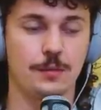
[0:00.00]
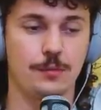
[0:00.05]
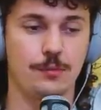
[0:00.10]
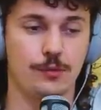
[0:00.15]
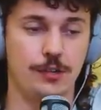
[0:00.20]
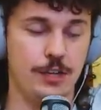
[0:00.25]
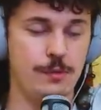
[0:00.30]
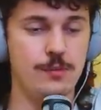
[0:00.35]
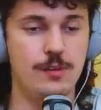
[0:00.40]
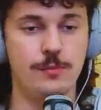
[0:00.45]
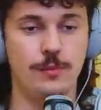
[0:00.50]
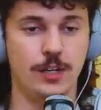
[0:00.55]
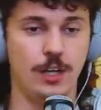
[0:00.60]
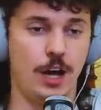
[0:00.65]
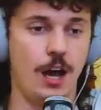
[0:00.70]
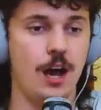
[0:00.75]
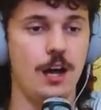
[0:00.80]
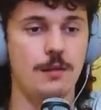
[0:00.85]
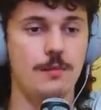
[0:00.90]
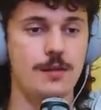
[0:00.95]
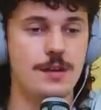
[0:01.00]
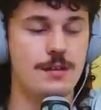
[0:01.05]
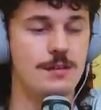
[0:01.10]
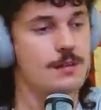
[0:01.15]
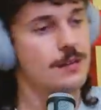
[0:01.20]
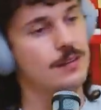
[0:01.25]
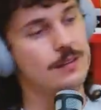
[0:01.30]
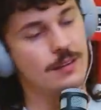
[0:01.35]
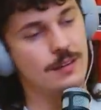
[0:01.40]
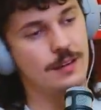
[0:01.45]
Premium
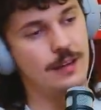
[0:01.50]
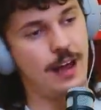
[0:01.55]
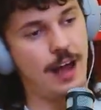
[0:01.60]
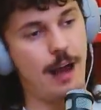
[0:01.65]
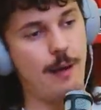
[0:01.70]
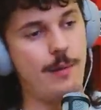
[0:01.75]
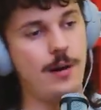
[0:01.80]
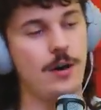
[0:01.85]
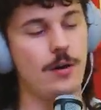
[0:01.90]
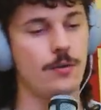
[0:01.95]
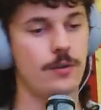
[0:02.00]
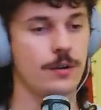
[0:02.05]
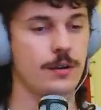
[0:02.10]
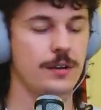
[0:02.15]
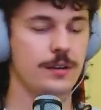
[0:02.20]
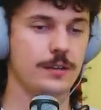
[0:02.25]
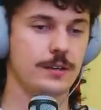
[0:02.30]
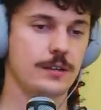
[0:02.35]
economy? How about...